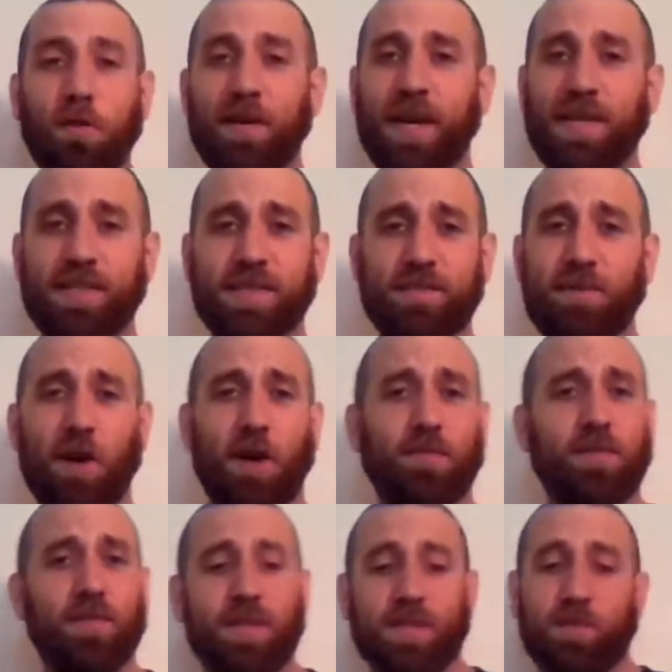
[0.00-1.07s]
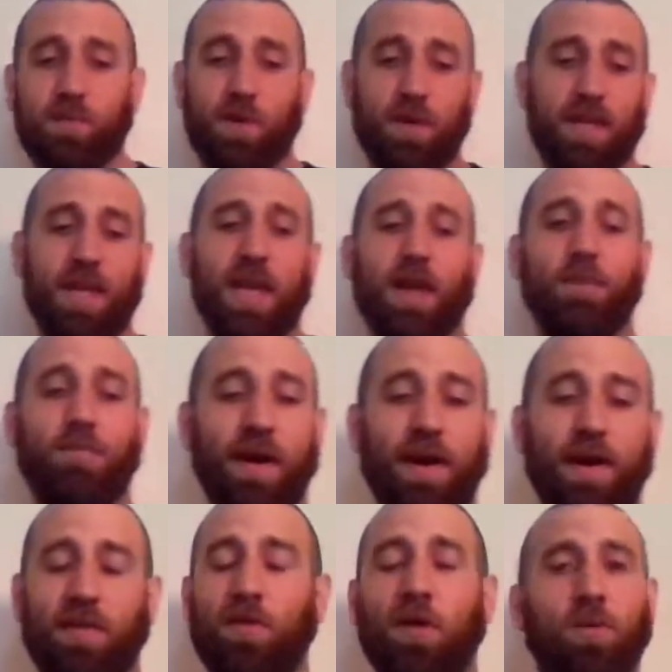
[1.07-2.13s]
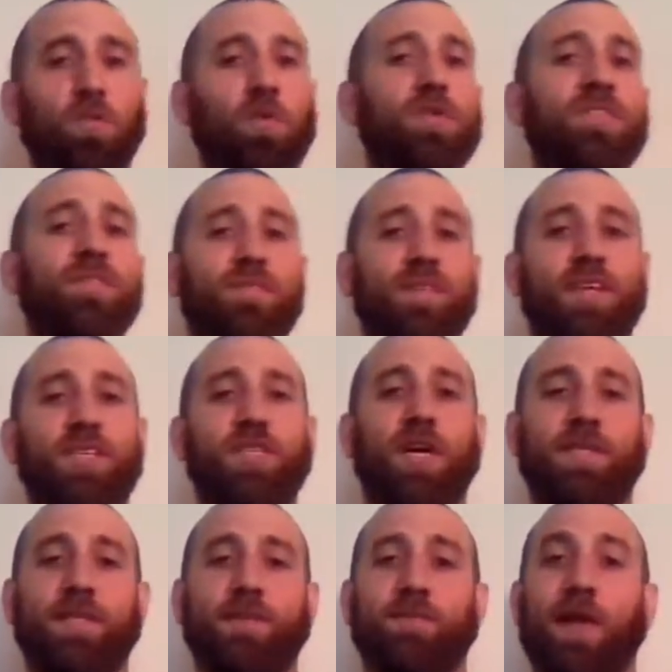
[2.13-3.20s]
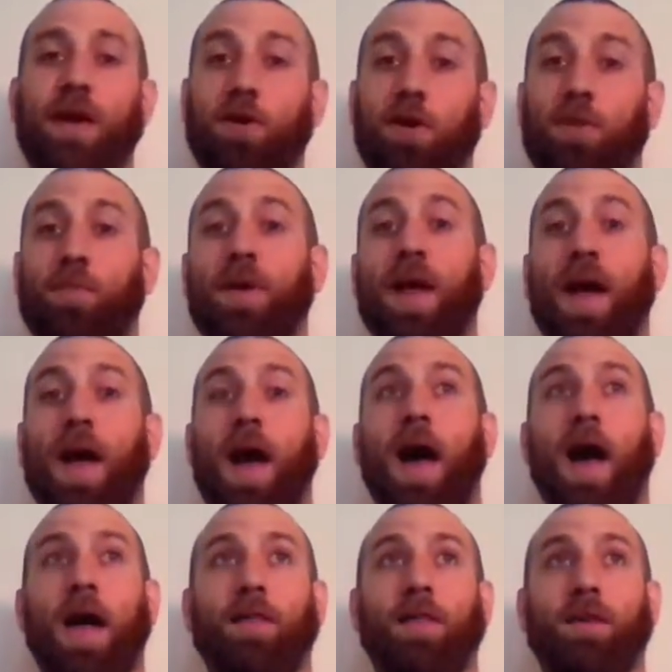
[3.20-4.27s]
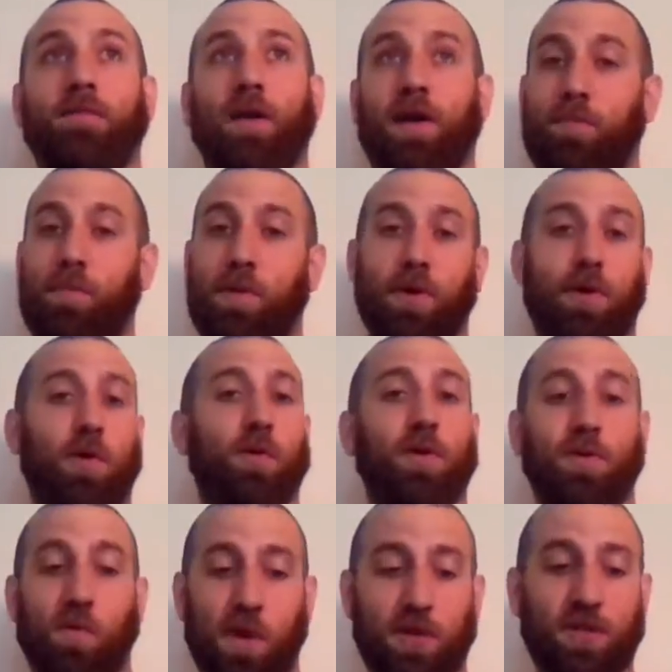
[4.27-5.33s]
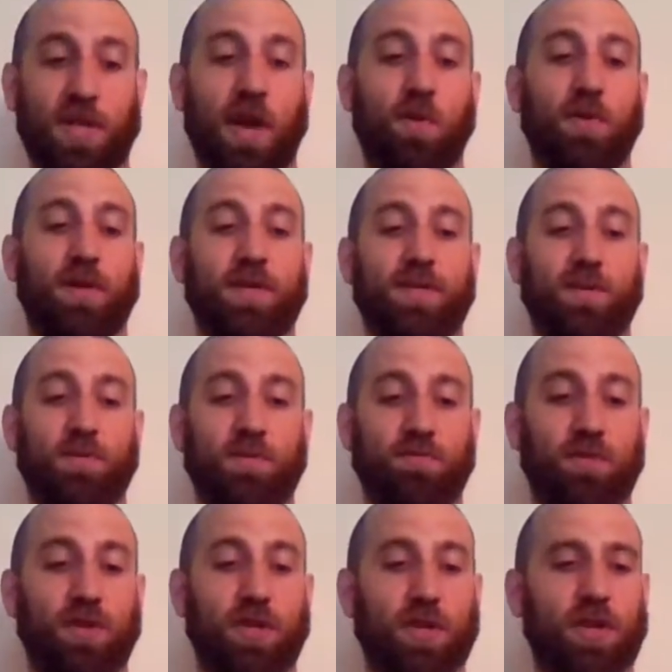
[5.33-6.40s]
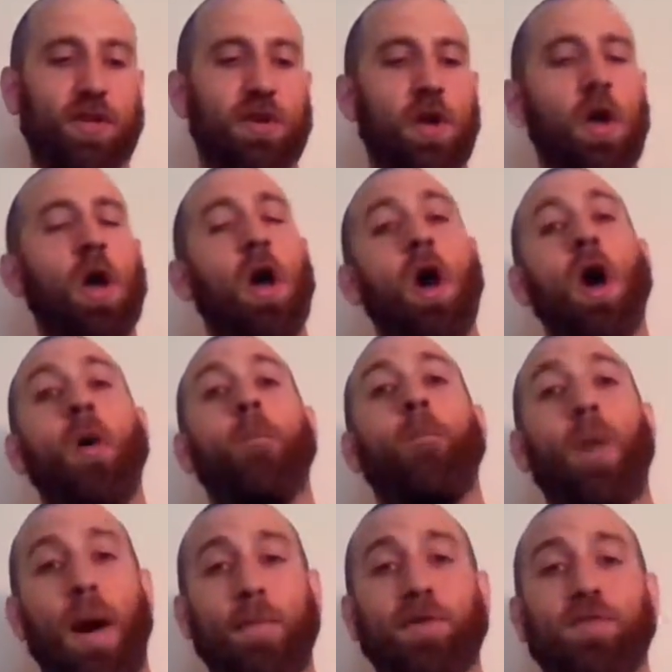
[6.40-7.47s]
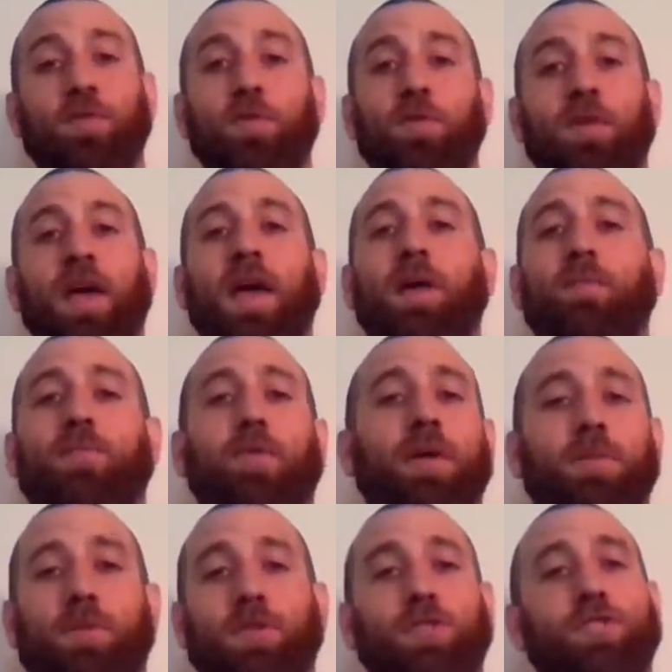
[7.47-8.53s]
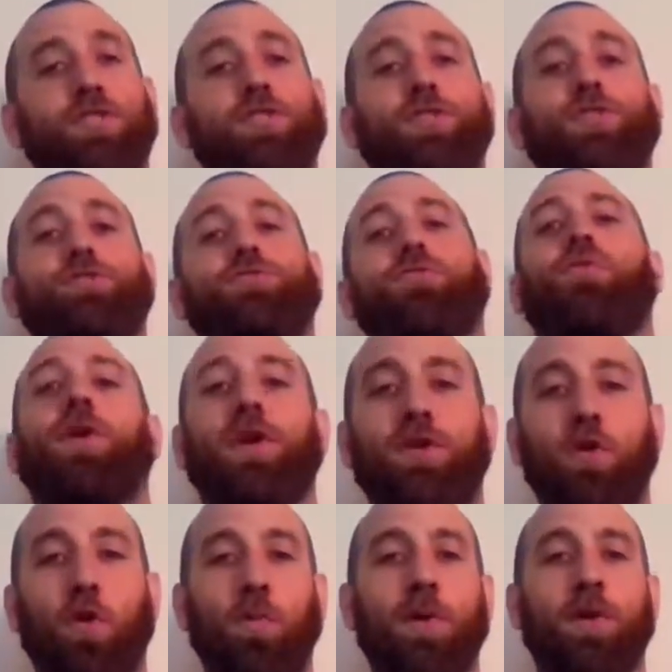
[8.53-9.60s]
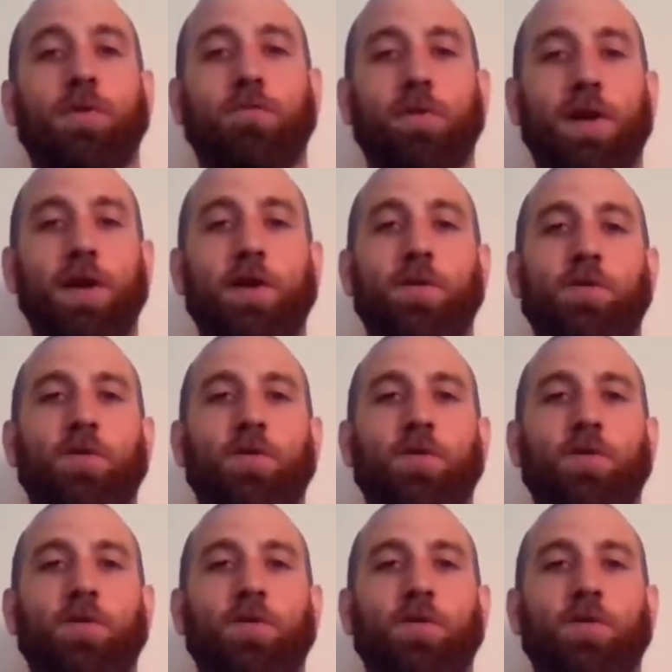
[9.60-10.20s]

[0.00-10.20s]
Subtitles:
gets involved in this one. In the end, Brandy Lauren would defeat Shotzi Blackheart, but I highly recommend going to watch that one because it was really good. Babatunde pretty much destroyed Colby Carino.